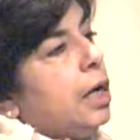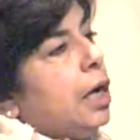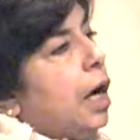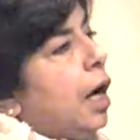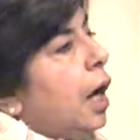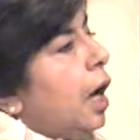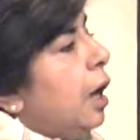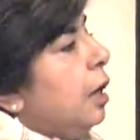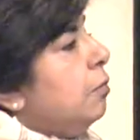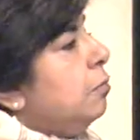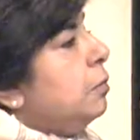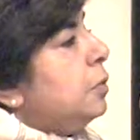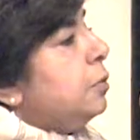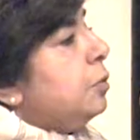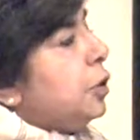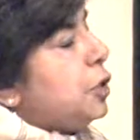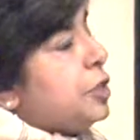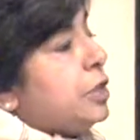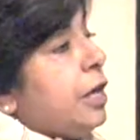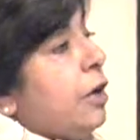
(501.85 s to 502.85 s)

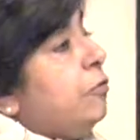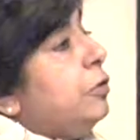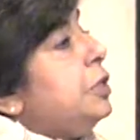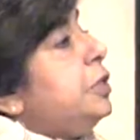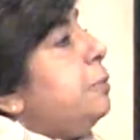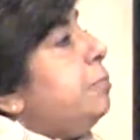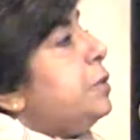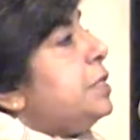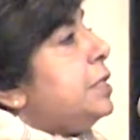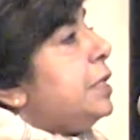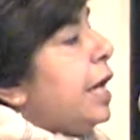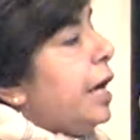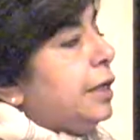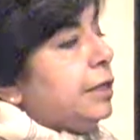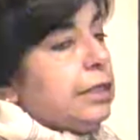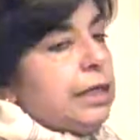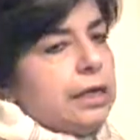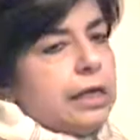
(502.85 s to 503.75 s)
70%.